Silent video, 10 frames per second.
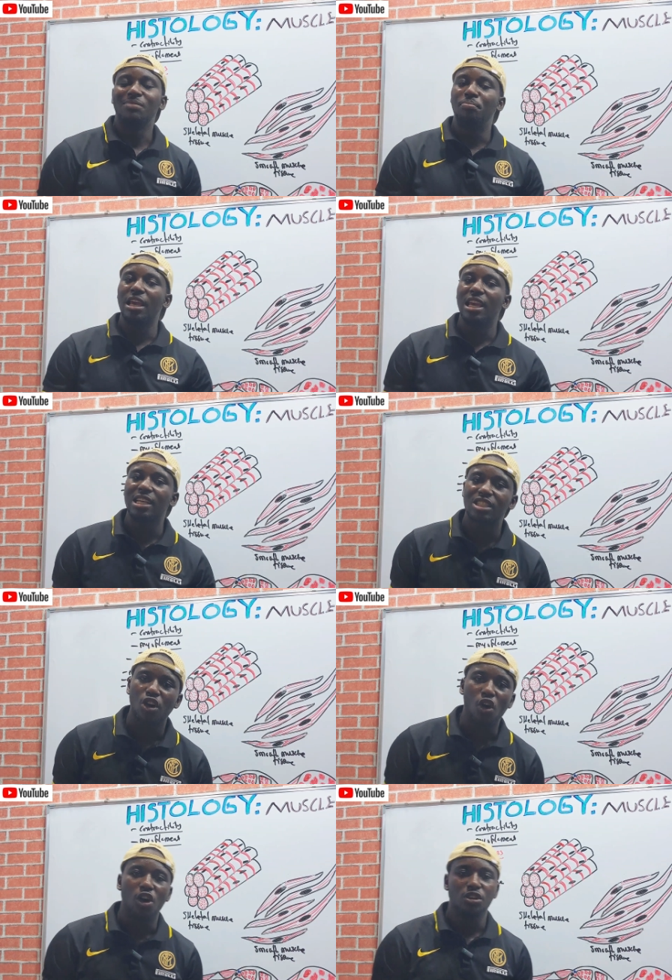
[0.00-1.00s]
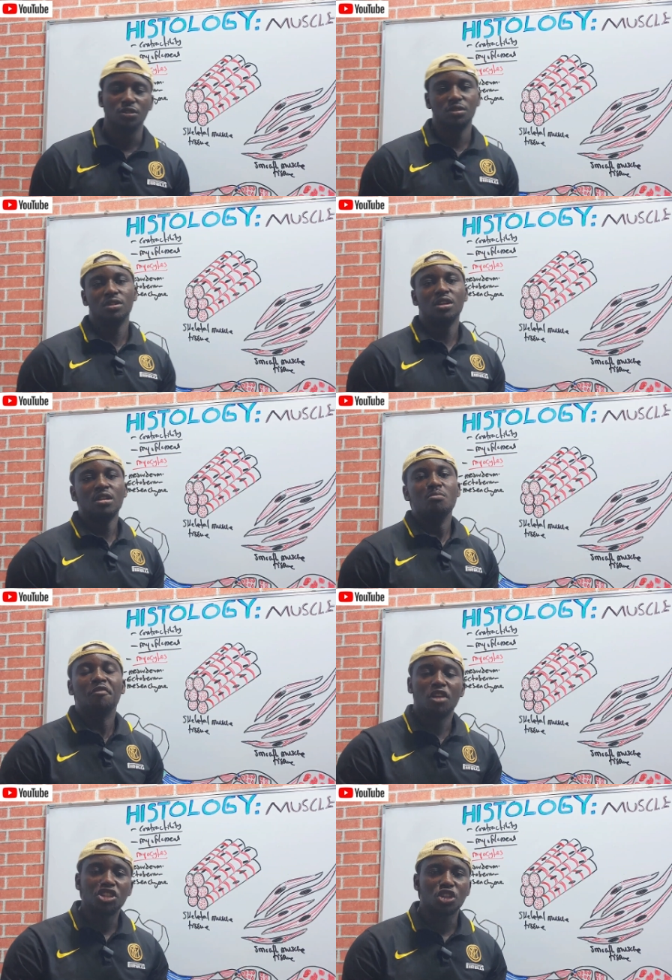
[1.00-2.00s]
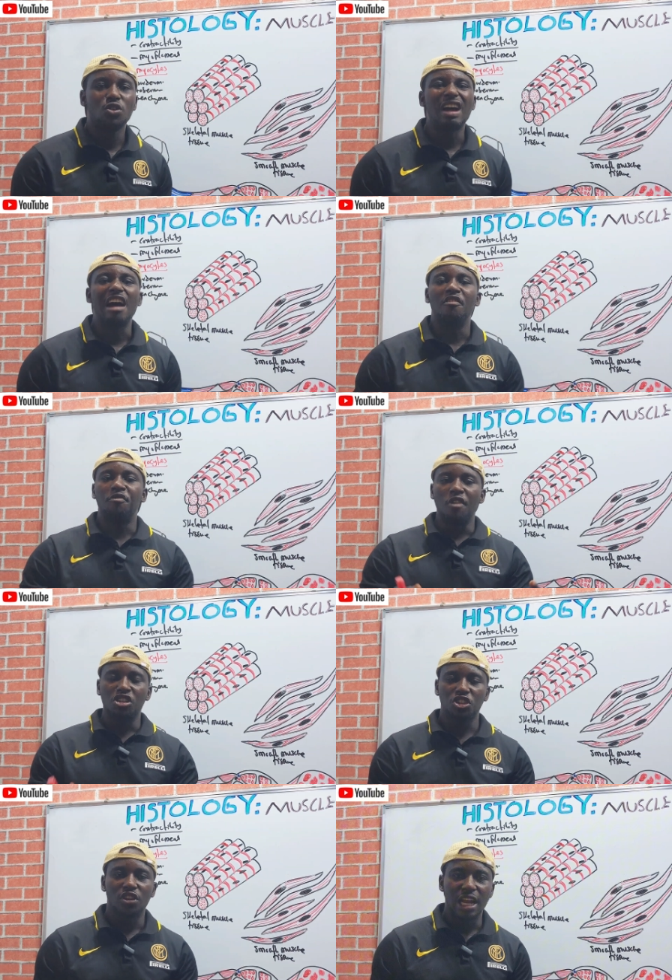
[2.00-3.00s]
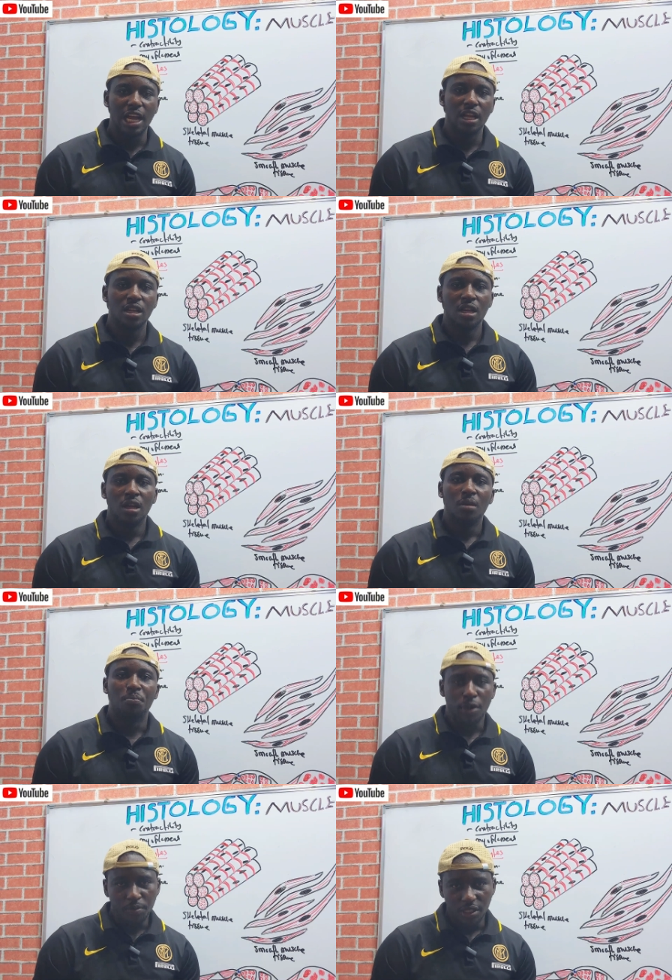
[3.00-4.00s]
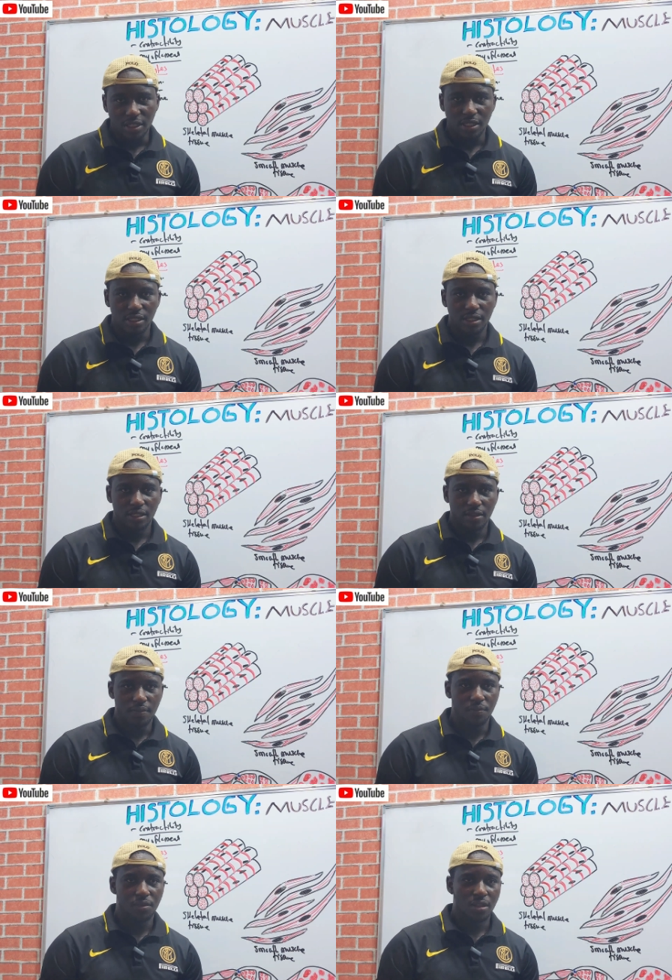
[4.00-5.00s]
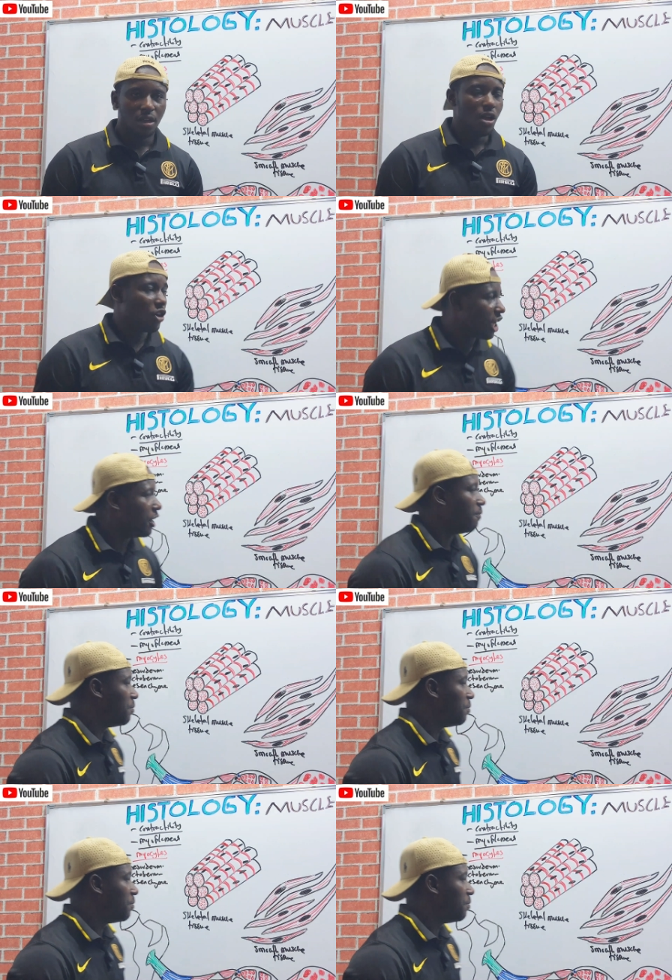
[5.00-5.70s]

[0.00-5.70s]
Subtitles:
based on morphological and functional properties. Okay,